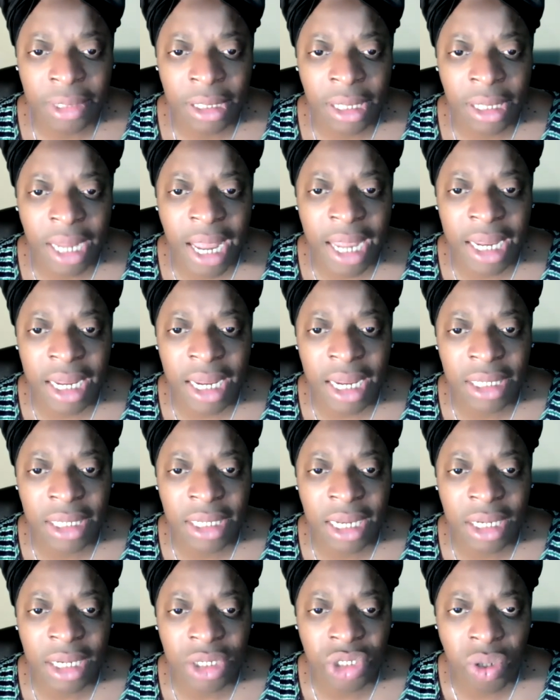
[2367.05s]
Now he's
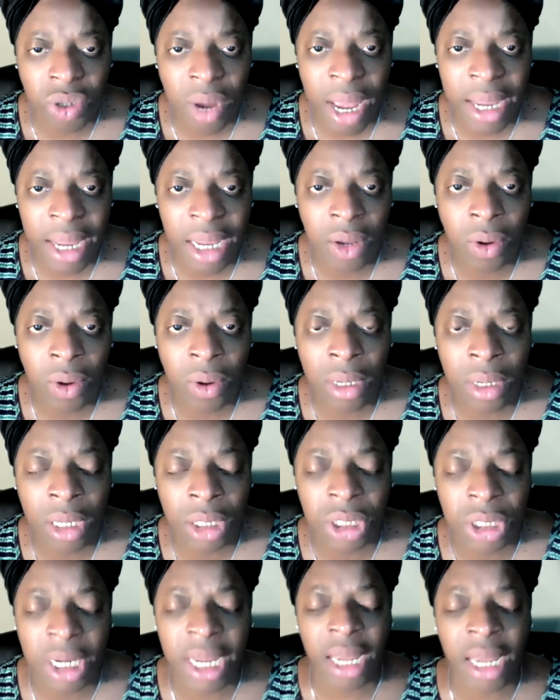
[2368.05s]
in trial. He going to
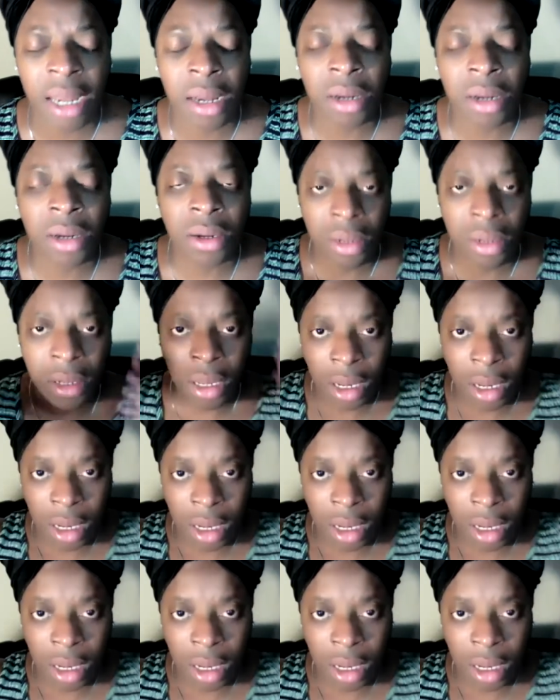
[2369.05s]
jail